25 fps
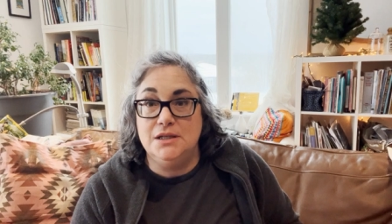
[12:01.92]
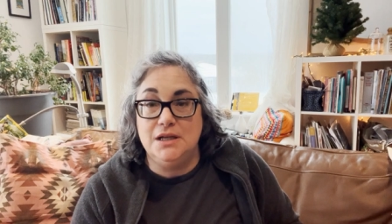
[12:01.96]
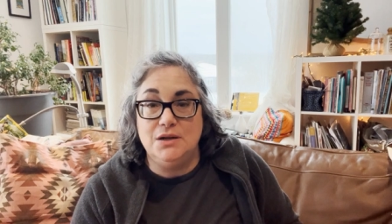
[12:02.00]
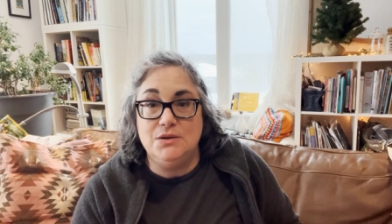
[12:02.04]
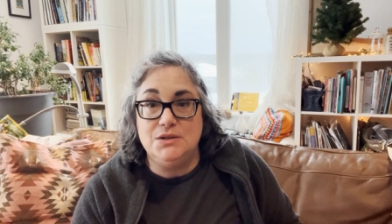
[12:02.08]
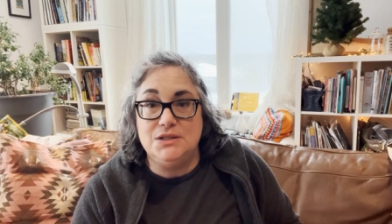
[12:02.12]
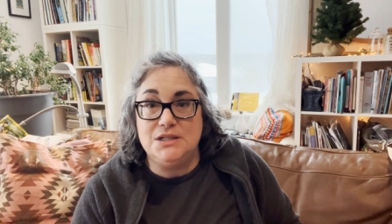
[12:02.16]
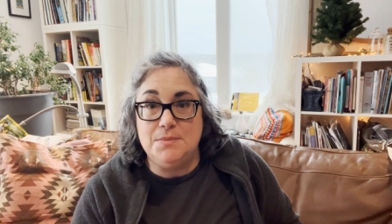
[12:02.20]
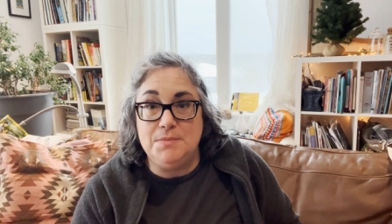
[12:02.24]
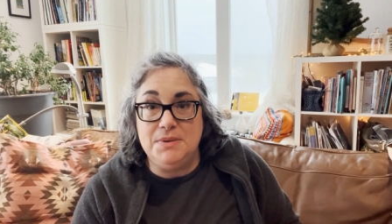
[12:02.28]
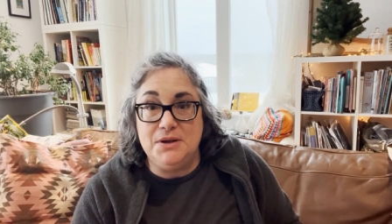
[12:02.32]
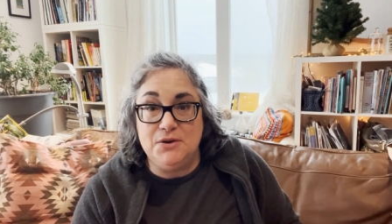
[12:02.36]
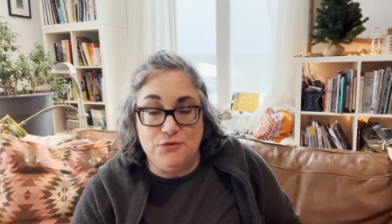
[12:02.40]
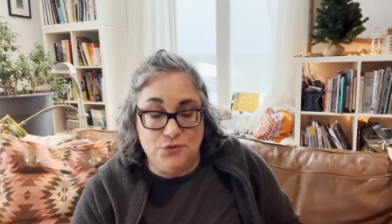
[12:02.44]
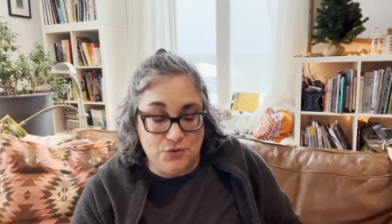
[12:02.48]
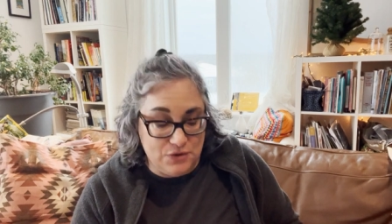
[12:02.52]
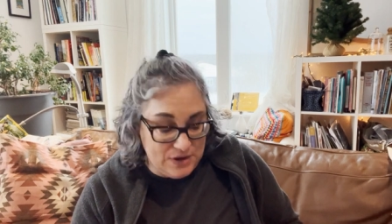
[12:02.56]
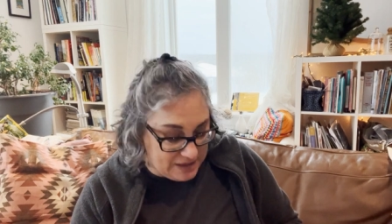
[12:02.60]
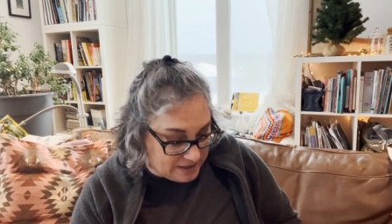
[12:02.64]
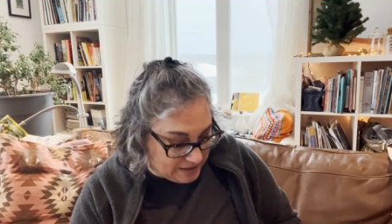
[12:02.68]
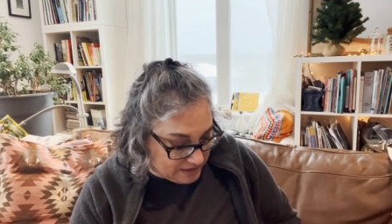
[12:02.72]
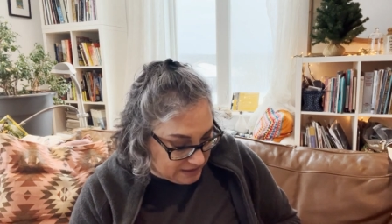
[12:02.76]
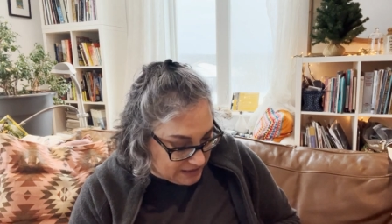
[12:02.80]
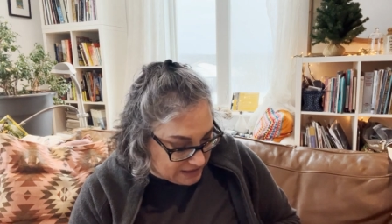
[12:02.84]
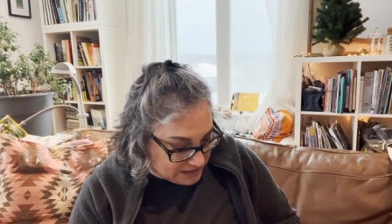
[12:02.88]
I was a bit
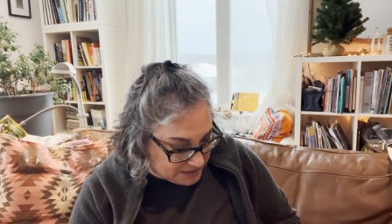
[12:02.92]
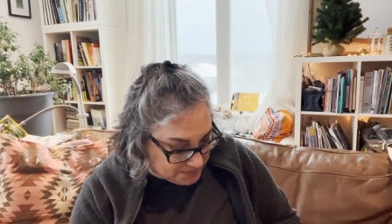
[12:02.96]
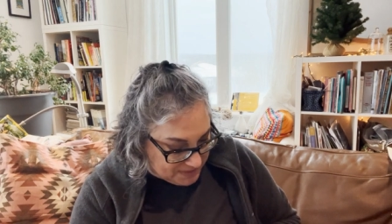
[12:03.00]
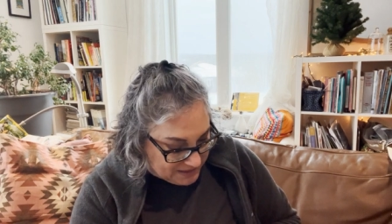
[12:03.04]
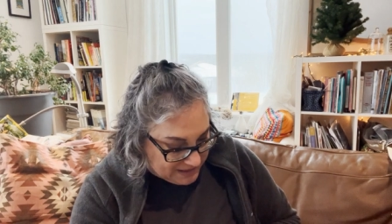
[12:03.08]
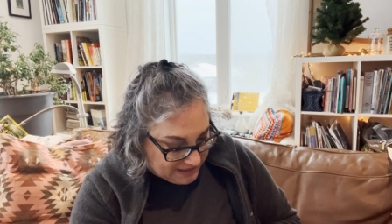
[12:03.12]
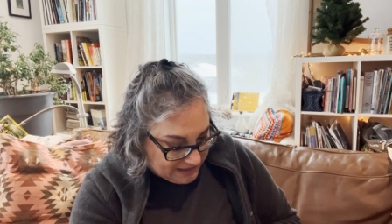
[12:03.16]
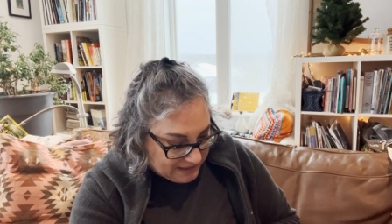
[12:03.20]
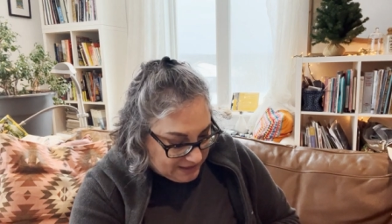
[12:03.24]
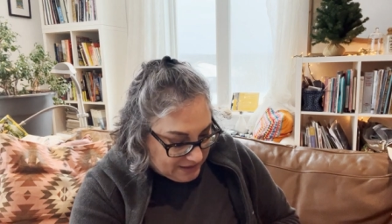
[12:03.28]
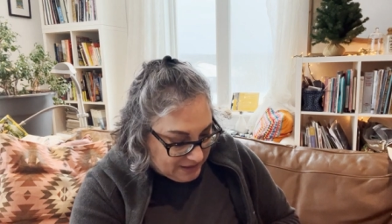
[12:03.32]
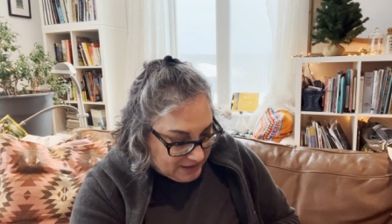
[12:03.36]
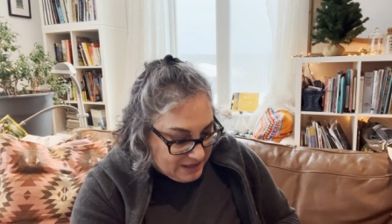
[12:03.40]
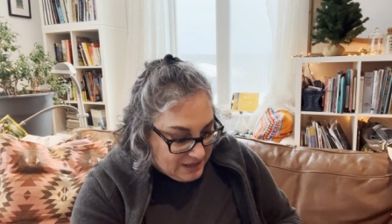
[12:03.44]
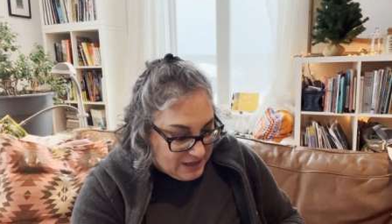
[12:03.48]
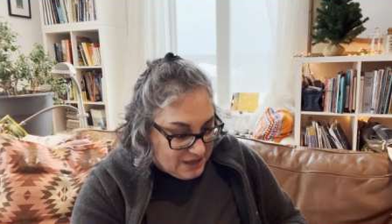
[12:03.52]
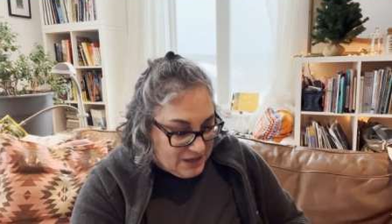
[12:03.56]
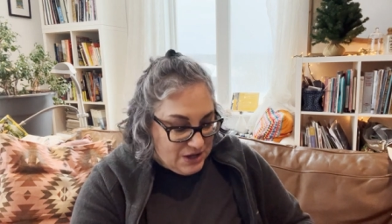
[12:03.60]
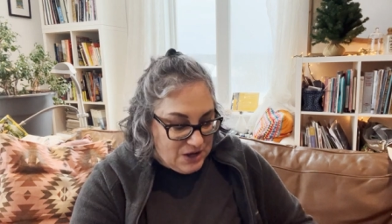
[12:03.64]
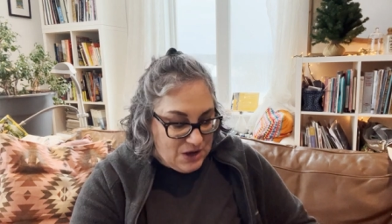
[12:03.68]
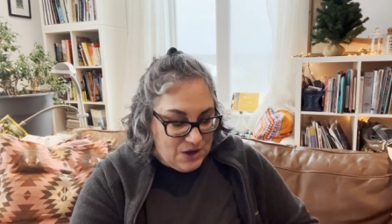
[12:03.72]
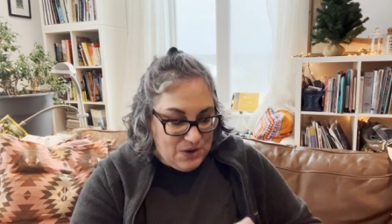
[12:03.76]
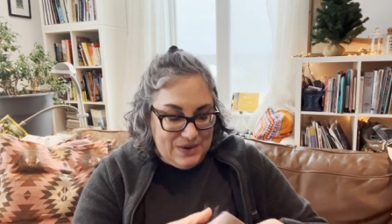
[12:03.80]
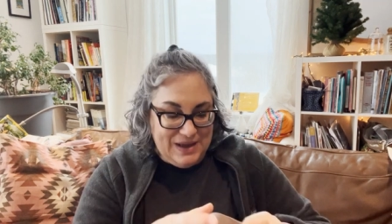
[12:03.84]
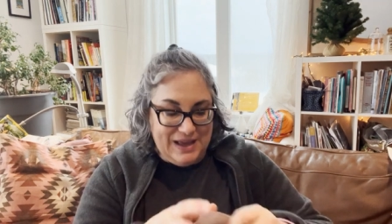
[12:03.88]
afraid I lost my needle.
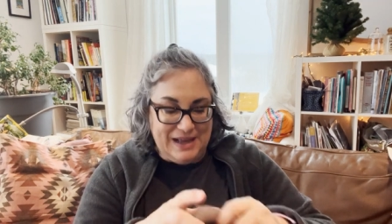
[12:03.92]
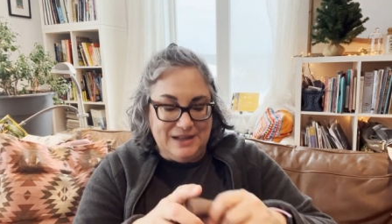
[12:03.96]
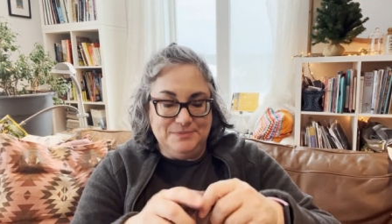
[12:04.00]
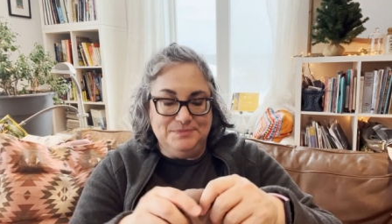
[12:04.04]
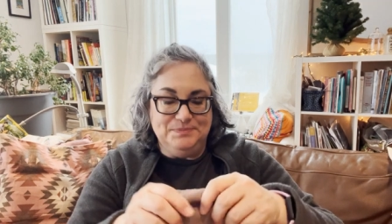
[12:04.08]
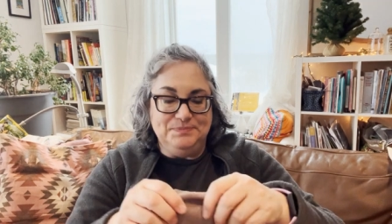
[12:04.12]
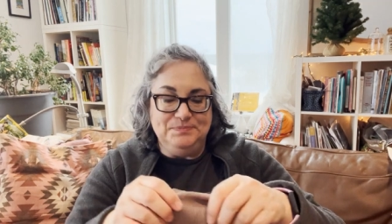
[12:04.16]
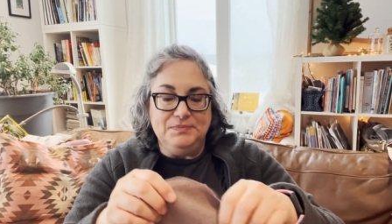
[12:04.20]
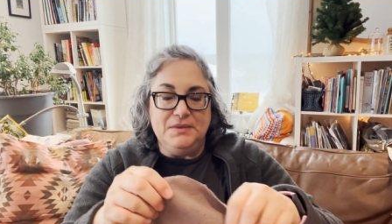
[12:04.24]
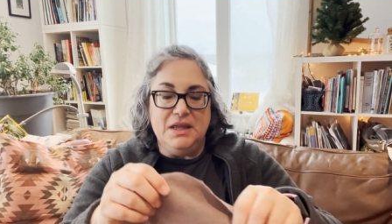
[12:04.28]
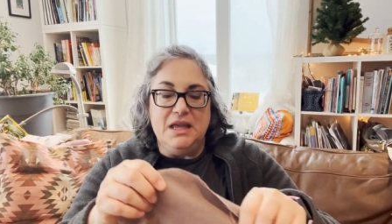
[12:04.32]
Okay.